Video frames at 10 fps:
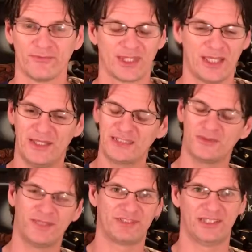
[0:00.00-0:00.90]
And that's what
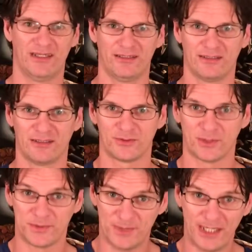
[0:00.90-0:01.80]
I'm saying,
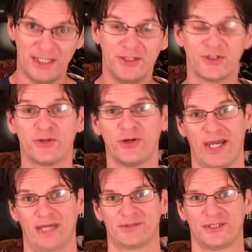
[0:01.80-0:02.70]
refining your
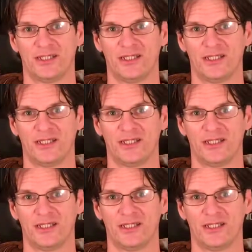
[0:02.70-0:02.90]
craft.